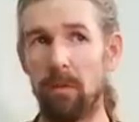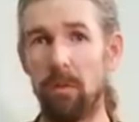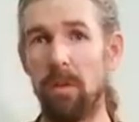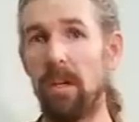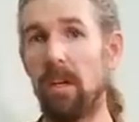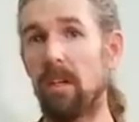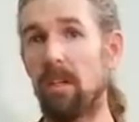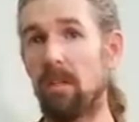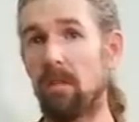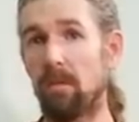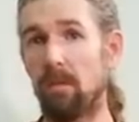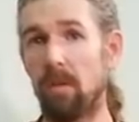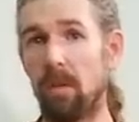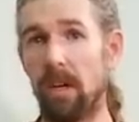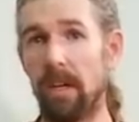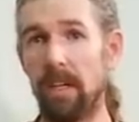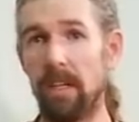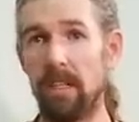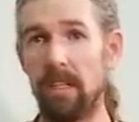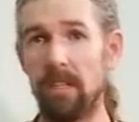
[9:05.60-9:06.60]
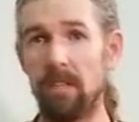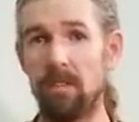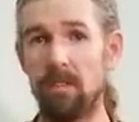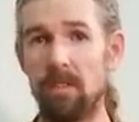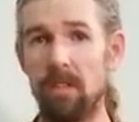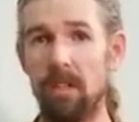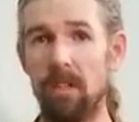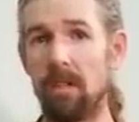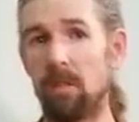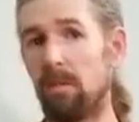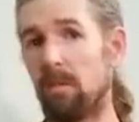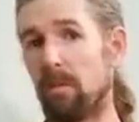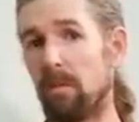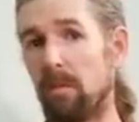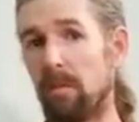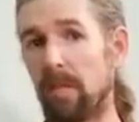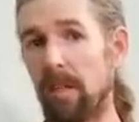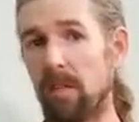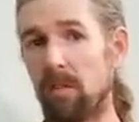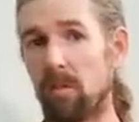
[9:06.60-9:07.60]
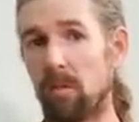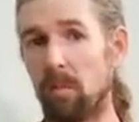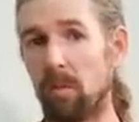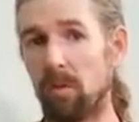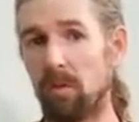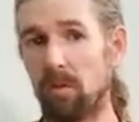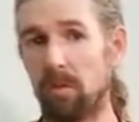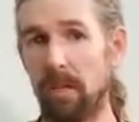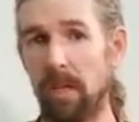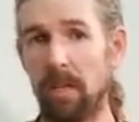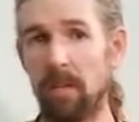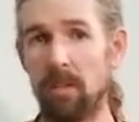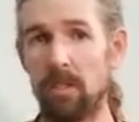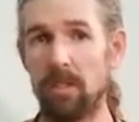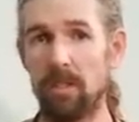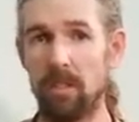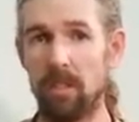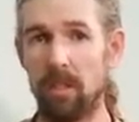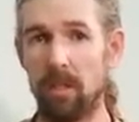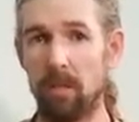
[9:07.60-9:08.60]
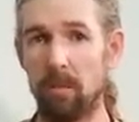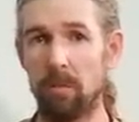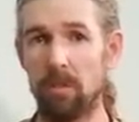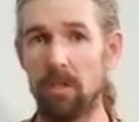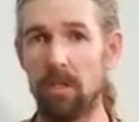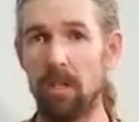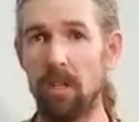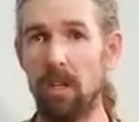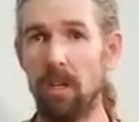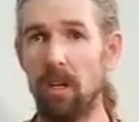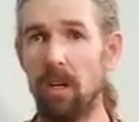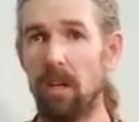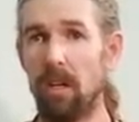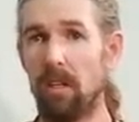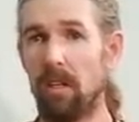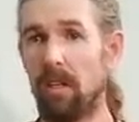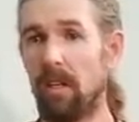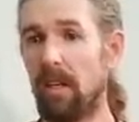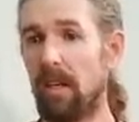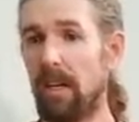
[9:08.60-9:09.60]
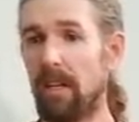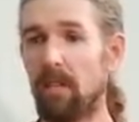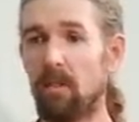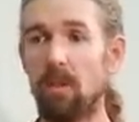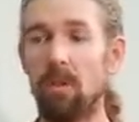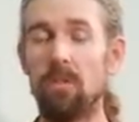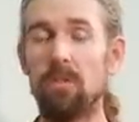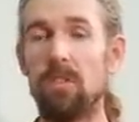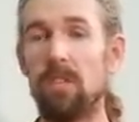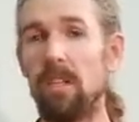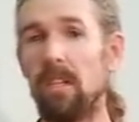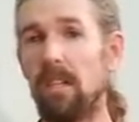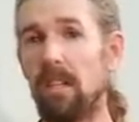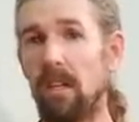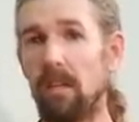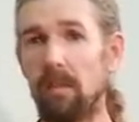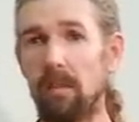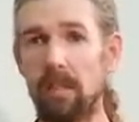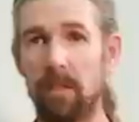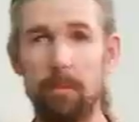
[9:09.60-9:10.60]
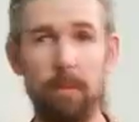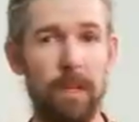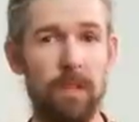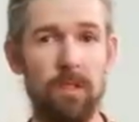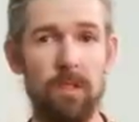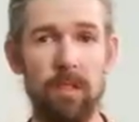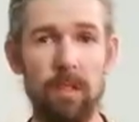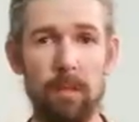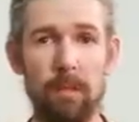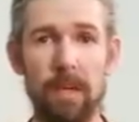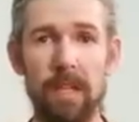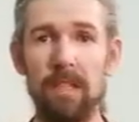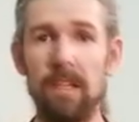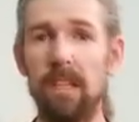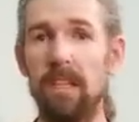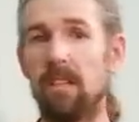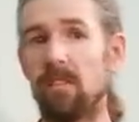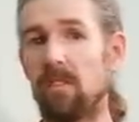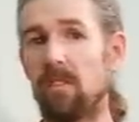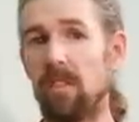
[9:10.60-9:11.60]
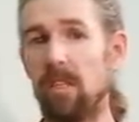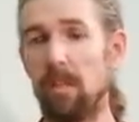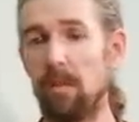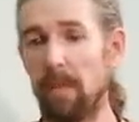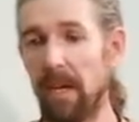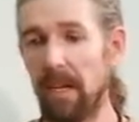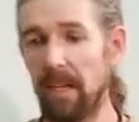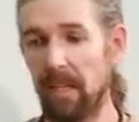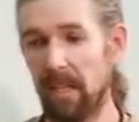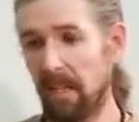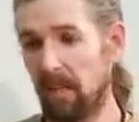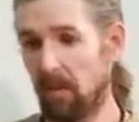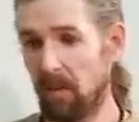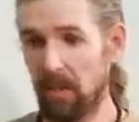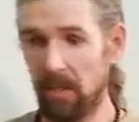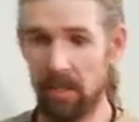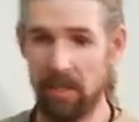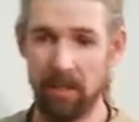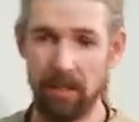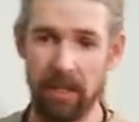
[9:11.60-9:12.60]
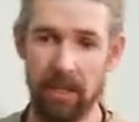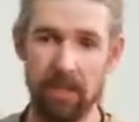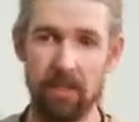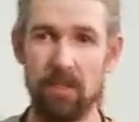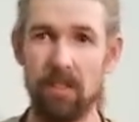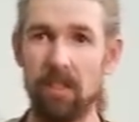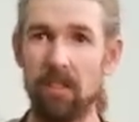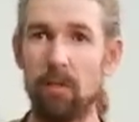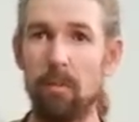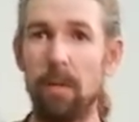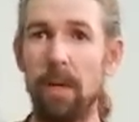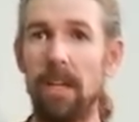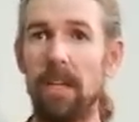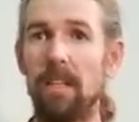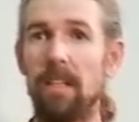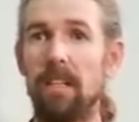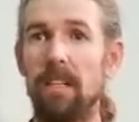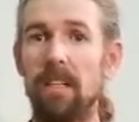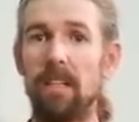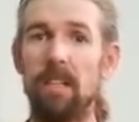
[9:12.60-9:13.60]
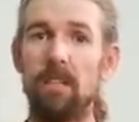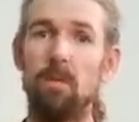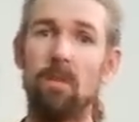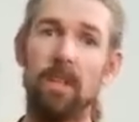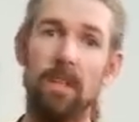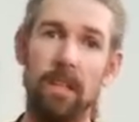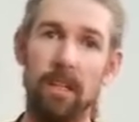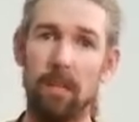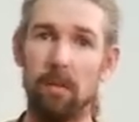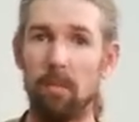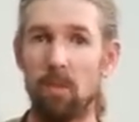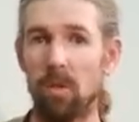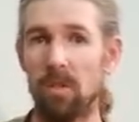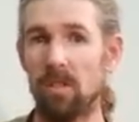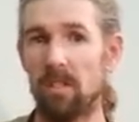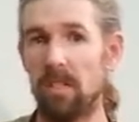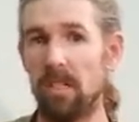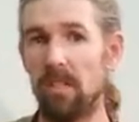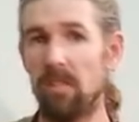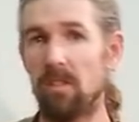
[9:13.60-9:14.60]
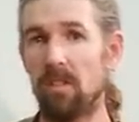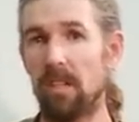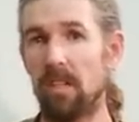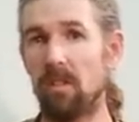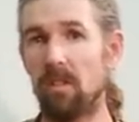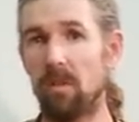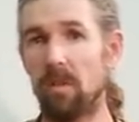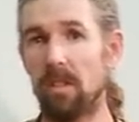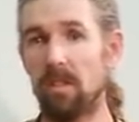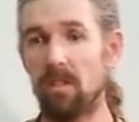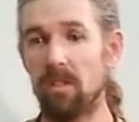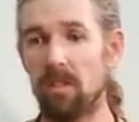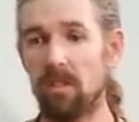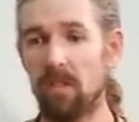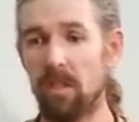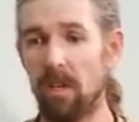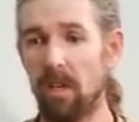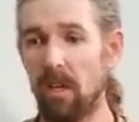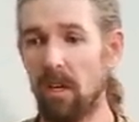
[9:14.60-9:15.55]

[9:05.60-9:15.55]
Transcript: 300 varieties of vegetables, flowers, and herbs that I grow seed of and basically maintain a seed bank. And every year that's expanding and we're getting more seeds sent to us as